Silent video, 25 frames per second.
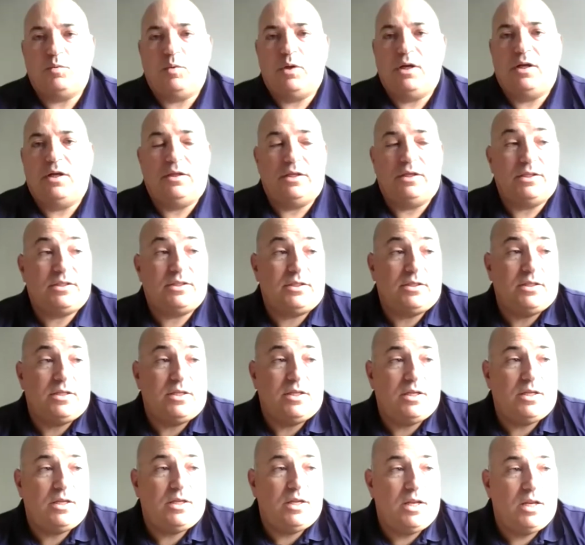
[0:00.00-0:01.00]
as well as
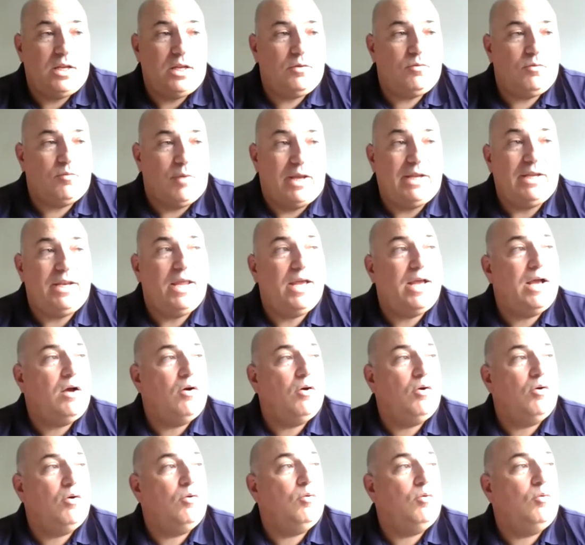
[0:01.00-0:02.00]
right
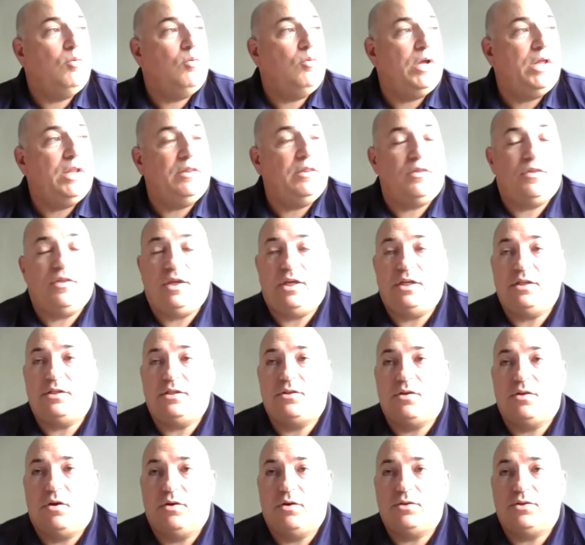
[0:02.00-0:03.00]
now, when
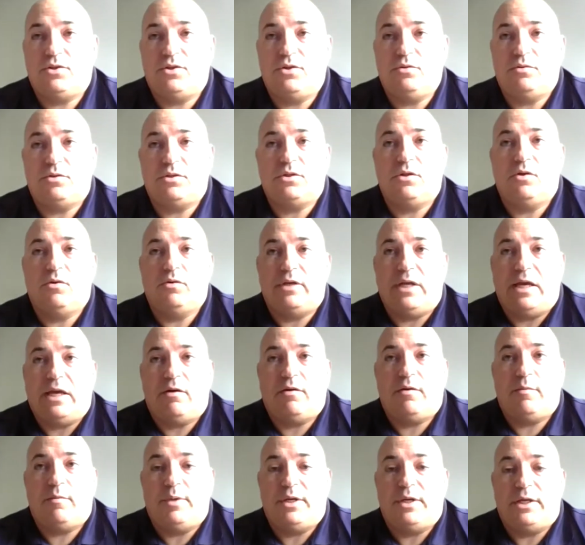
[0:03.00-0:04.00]
things start to slow
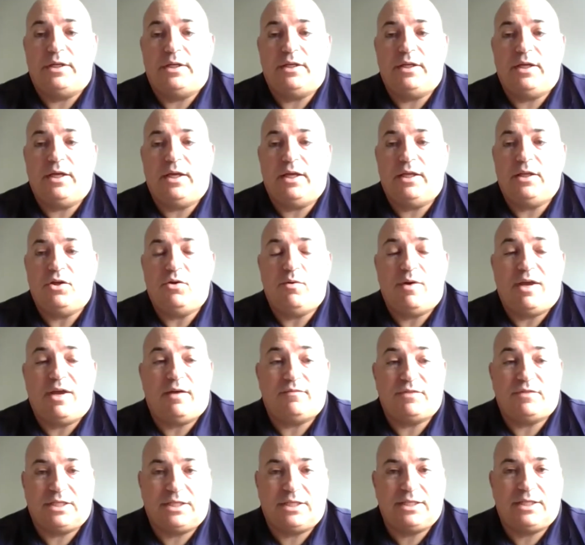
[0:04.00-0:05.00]
down a bit and you
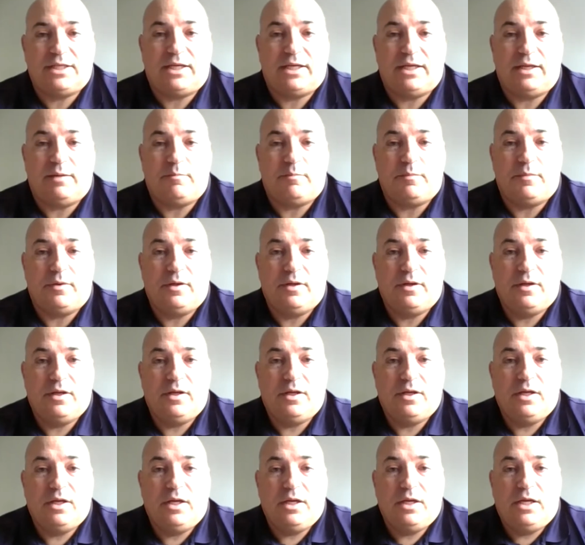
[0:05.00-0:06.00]
have time,
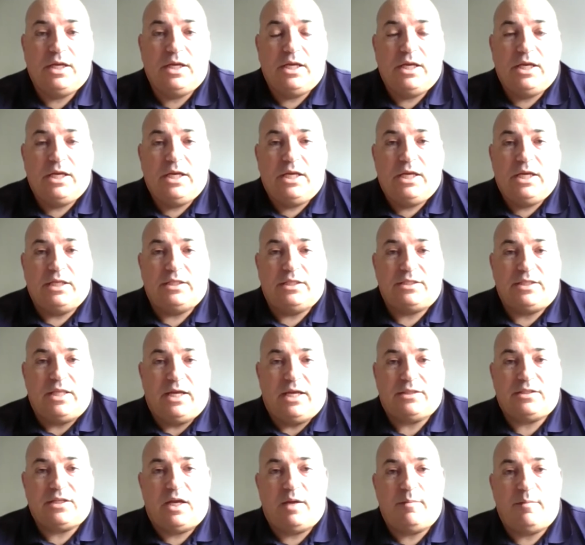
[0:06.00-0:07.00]
it's
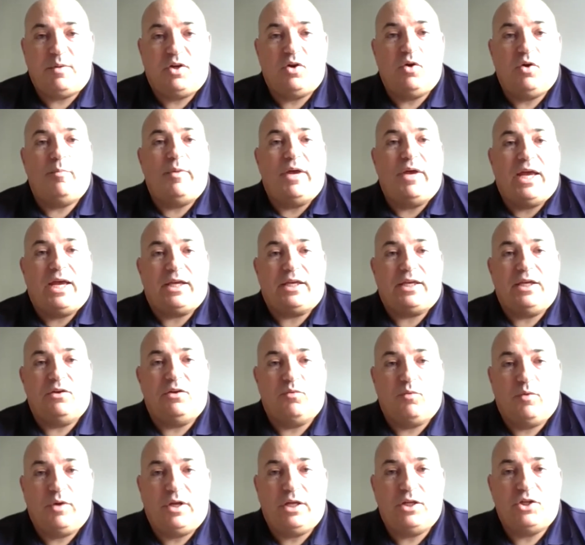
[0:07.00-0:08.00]
that time to go back
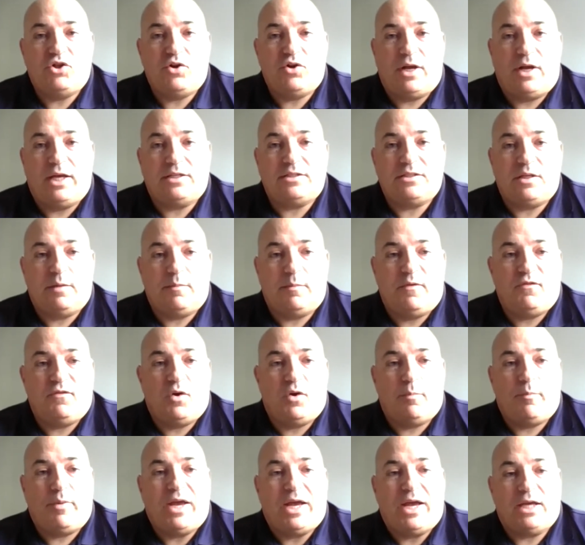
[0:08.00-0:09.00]
and readdress some of
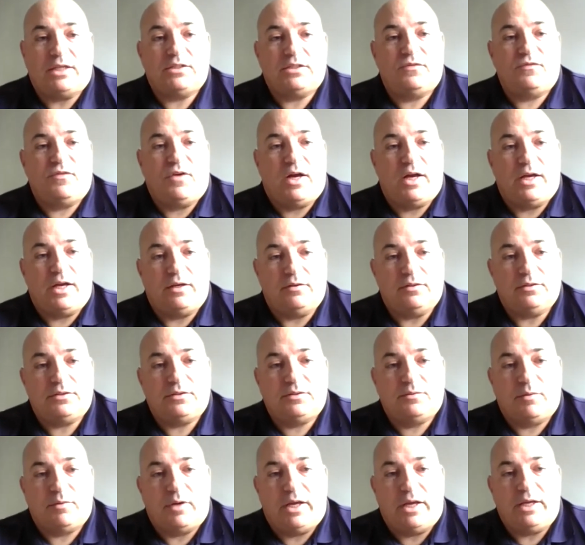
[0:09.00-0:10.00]
your past
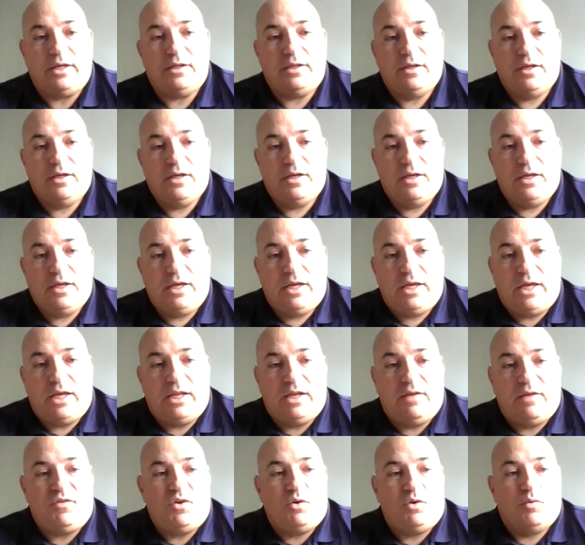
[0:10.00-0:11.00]
files, right?
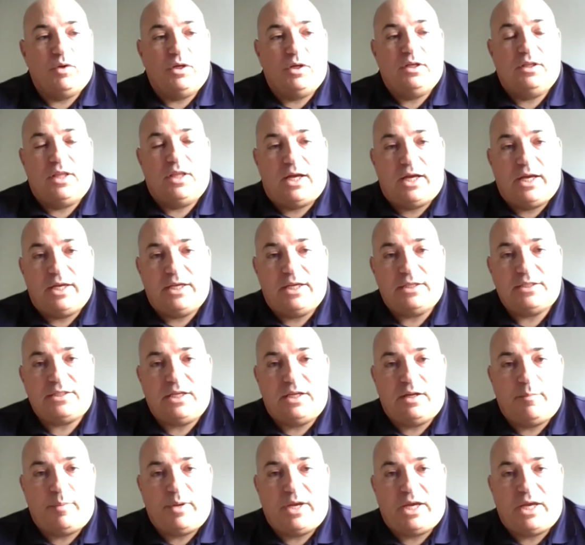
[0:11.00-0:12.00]
And if you
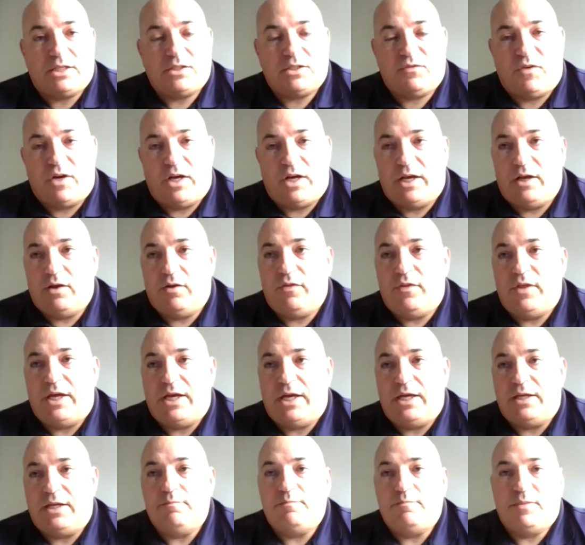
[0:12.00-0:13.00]
realize in a past file
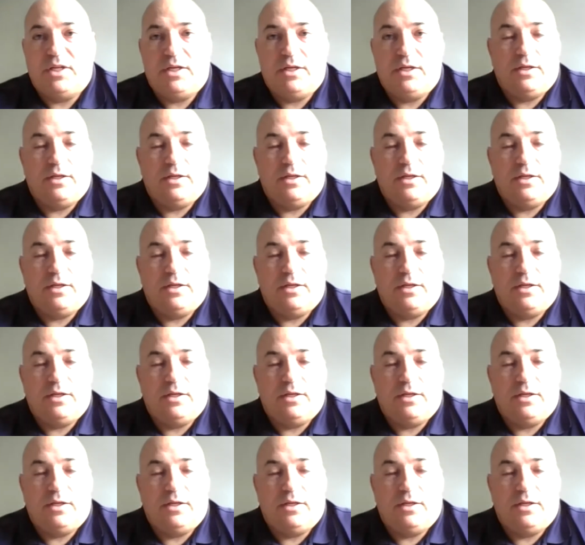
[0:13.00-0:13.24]
that